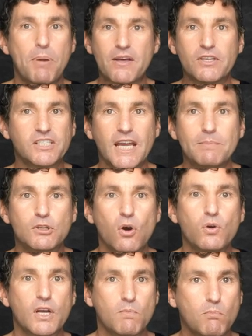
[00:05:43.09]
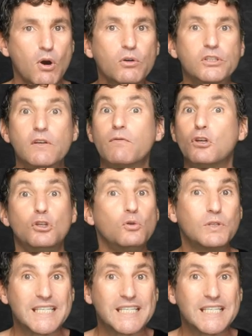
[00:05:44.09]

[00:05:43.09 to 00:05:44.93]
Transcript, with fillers: By the same token, most of the new